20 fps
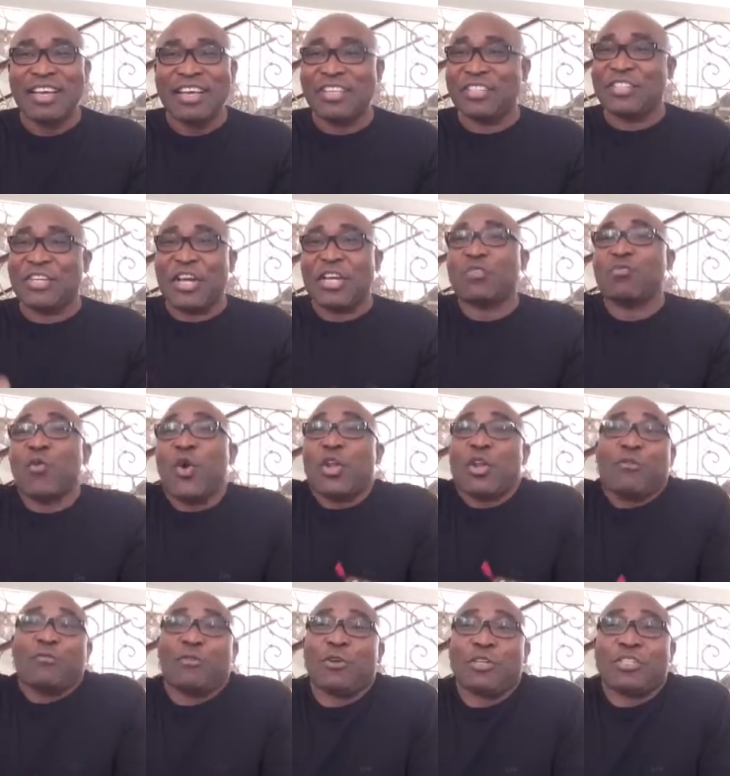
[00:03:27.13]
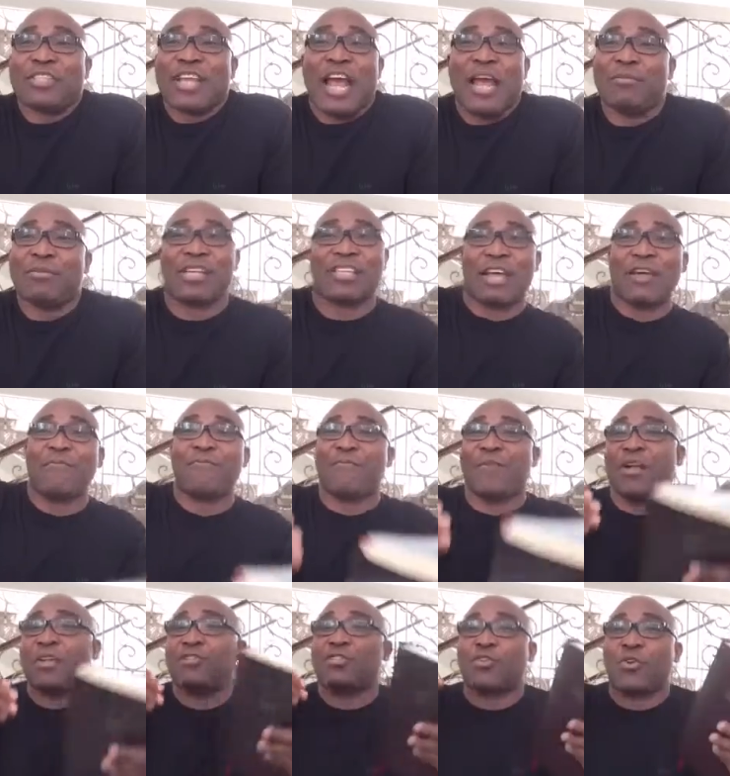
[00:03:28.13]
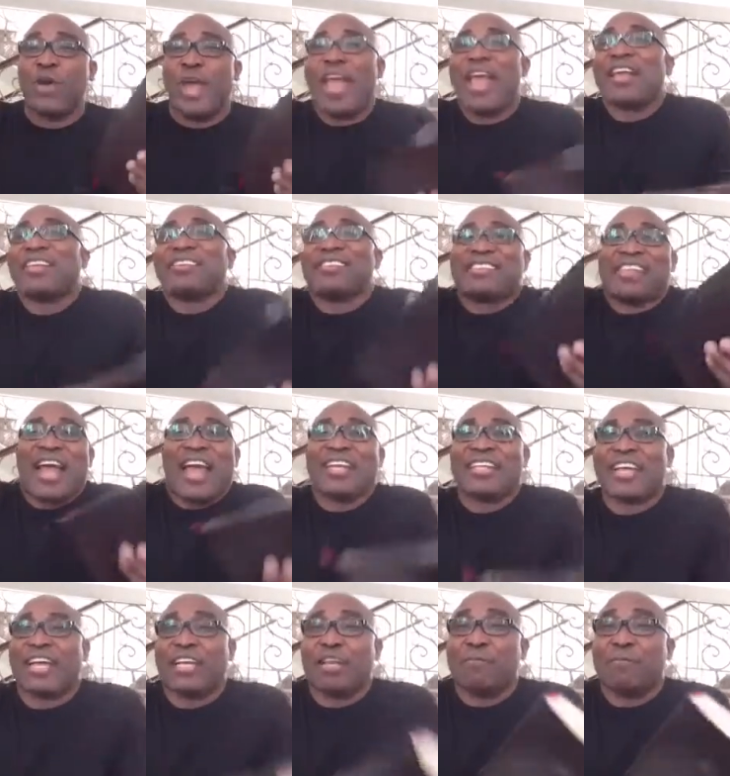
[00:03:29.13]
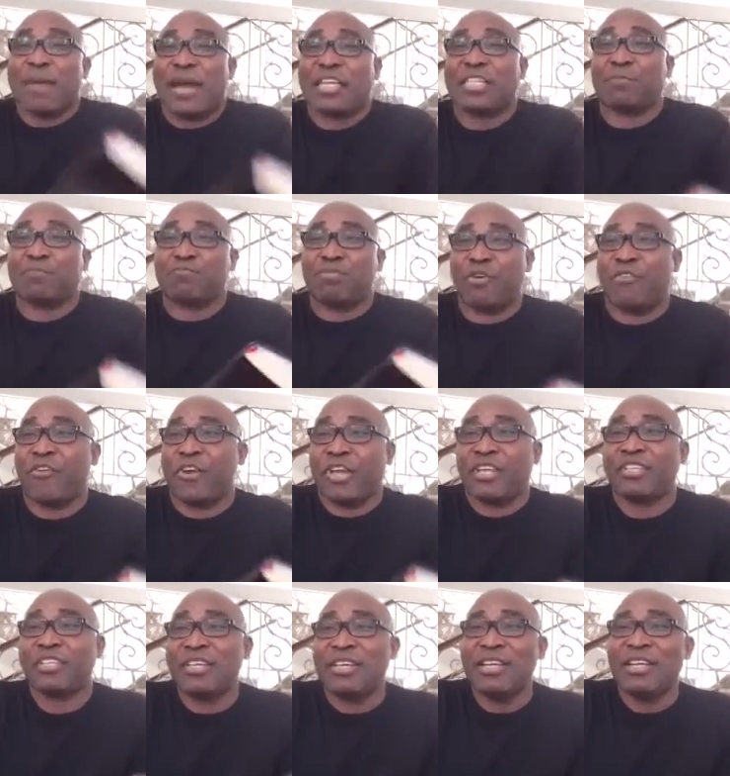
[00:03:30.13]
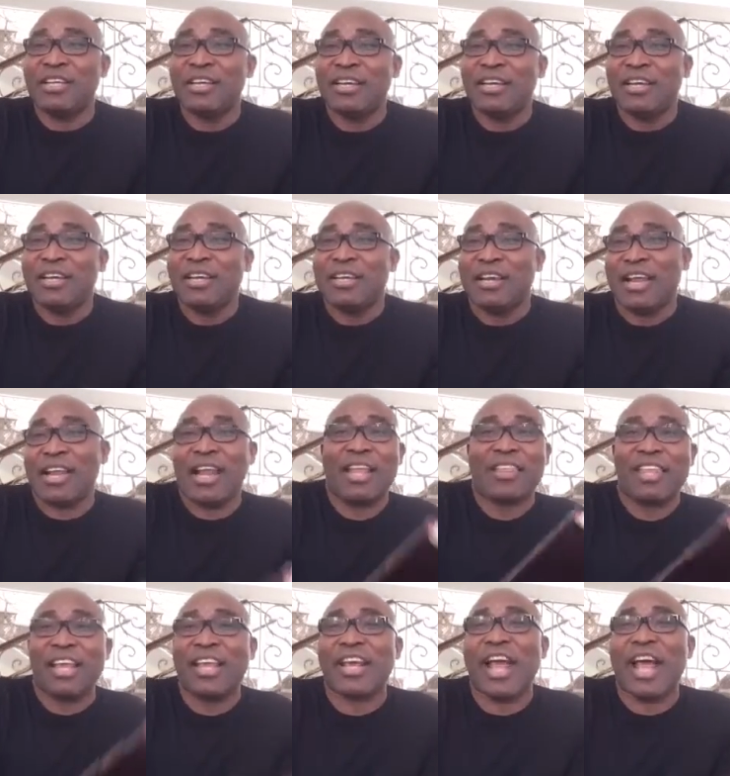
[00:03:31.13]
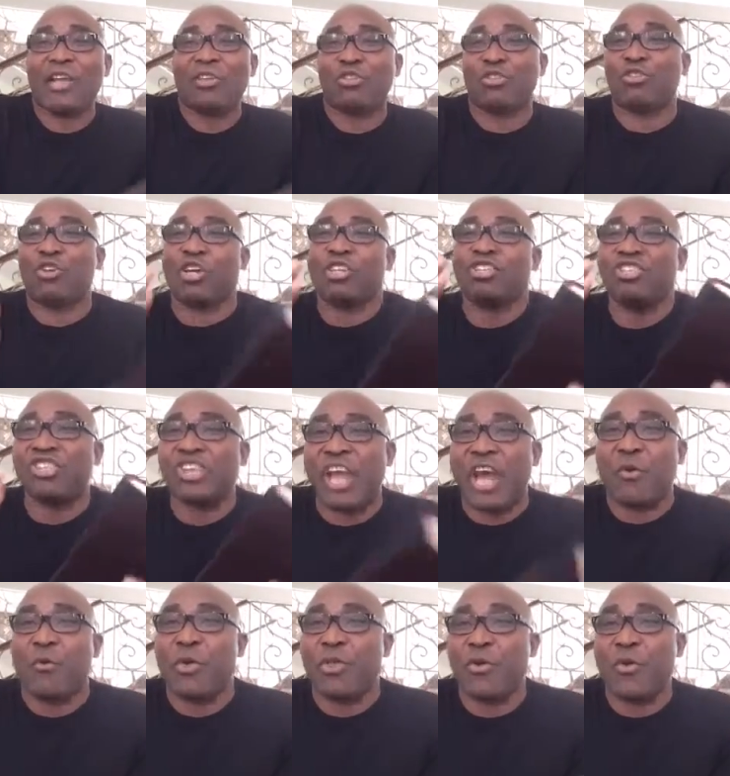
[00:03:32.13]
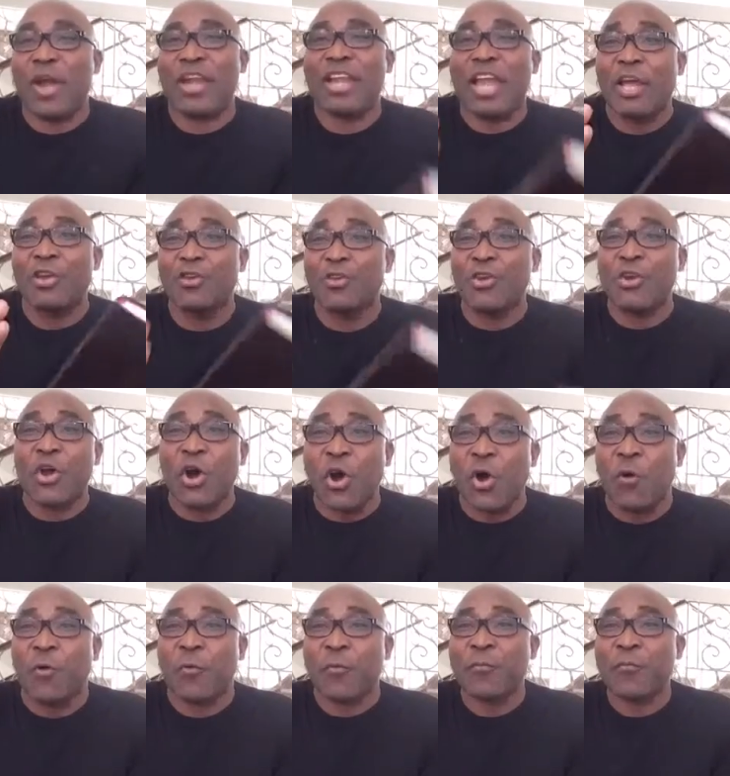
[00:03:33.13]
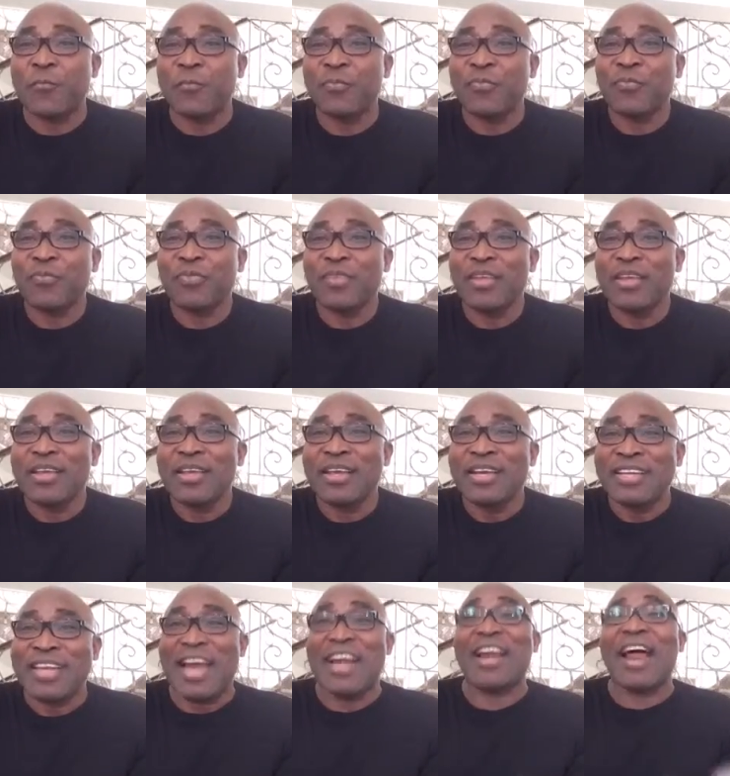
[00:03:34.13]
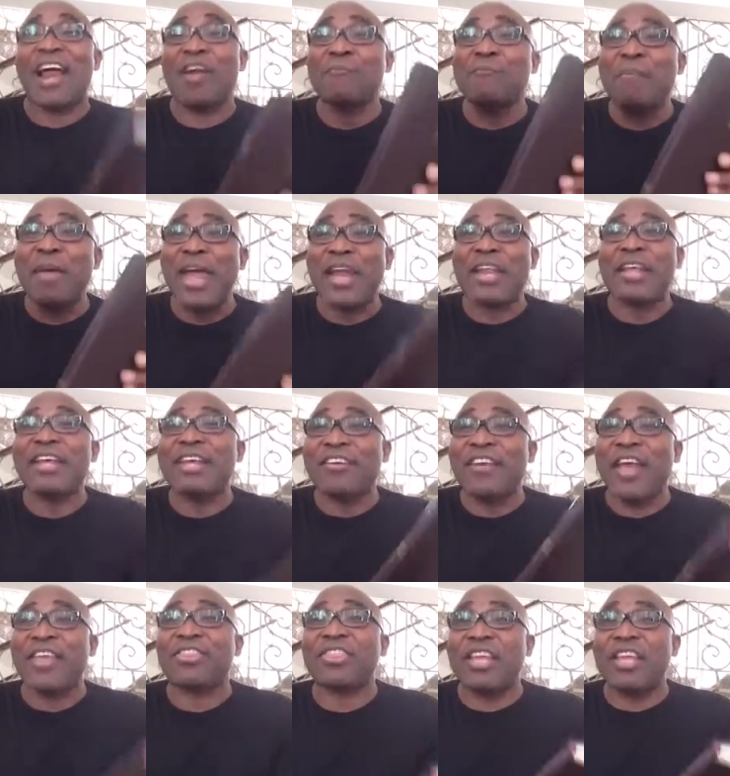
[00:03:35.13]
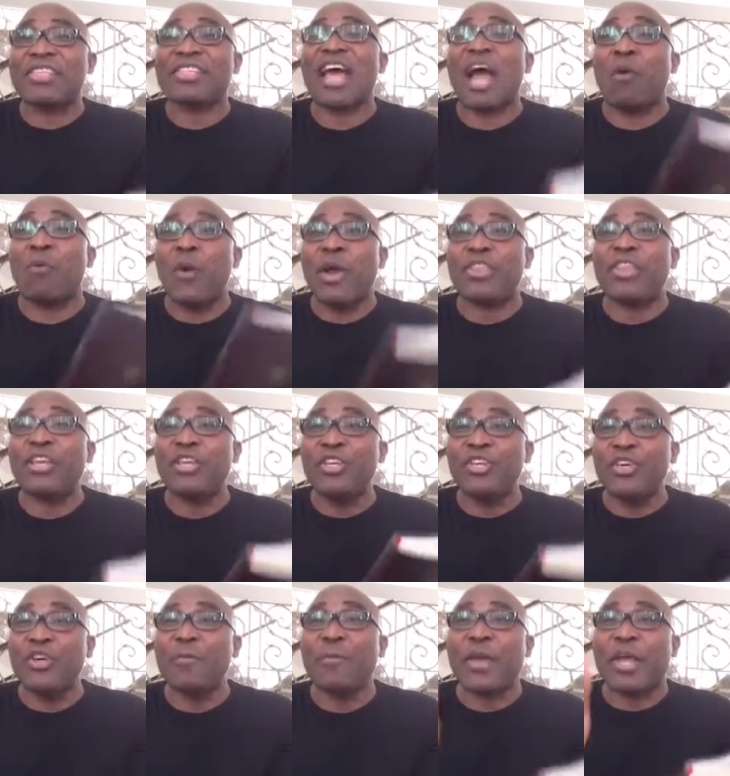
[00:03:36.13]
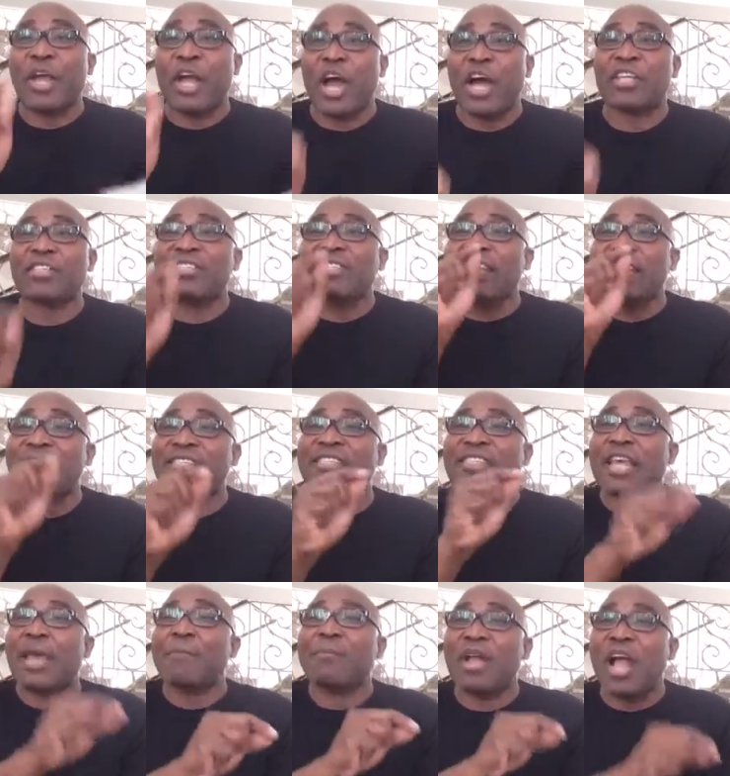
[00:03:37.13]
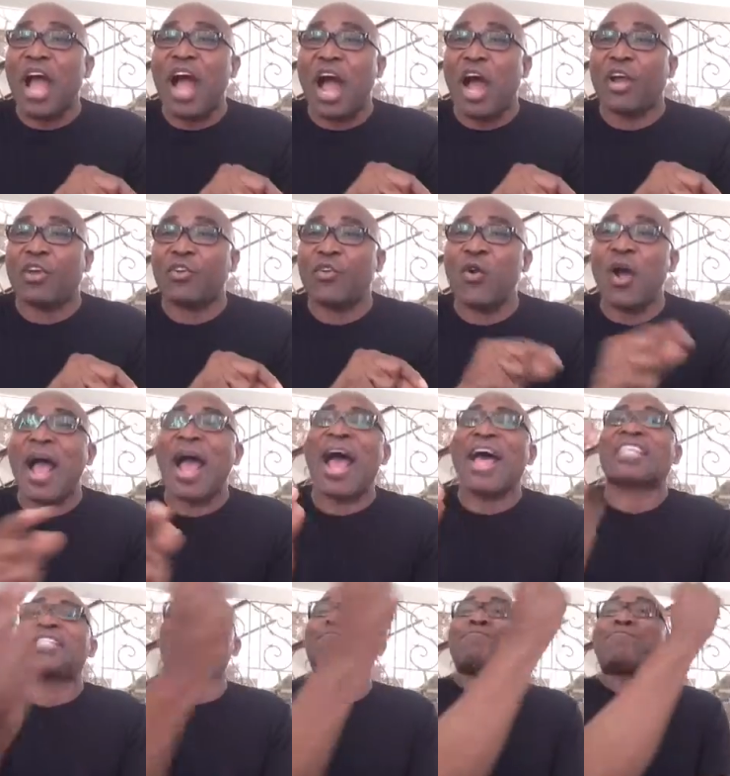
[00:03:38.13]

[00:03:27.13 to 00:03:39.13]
It's just one of those times that I felt so excited in my spirit that I think I should just share with you and let you know there are many great things awaiting you because this same God who has